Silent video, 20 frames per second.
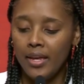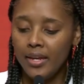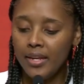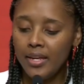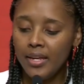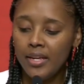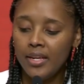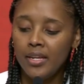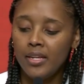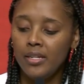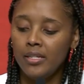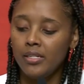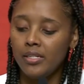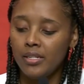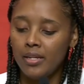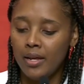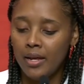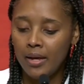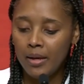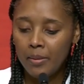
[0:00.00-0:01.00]
It is.
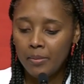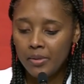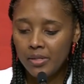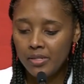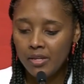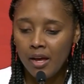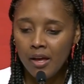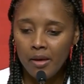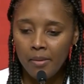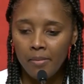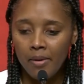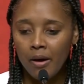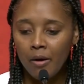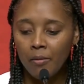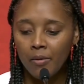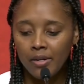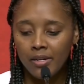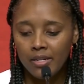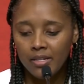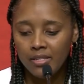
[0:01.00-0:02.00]
Um, we talk about
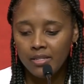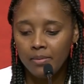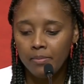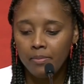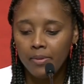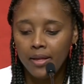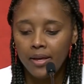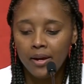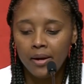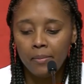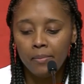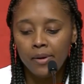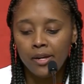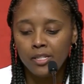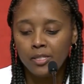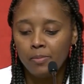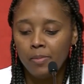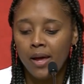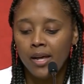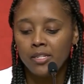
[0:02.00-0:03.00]
wanting to play our
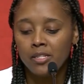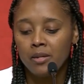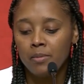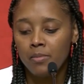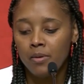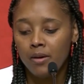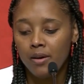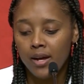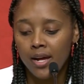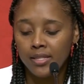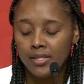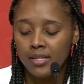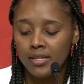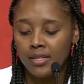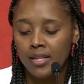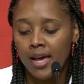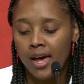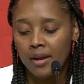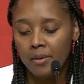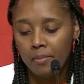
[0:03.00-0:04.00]
best basketball at the
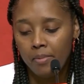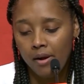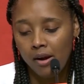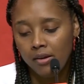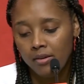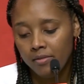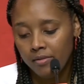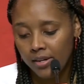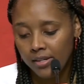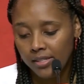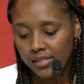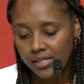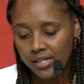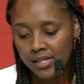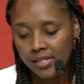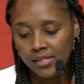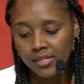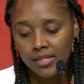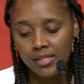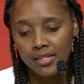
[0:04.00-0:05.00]
latter part of our
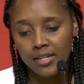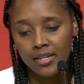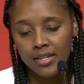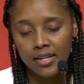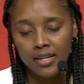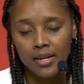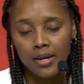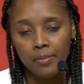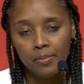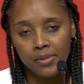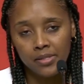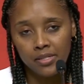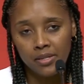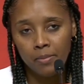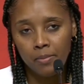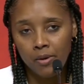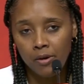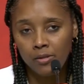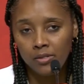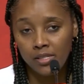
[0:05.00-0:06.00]
season, leading up
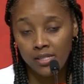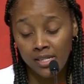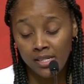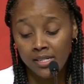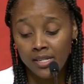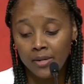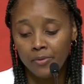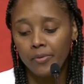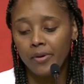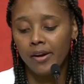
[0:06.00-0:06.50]
into postseason.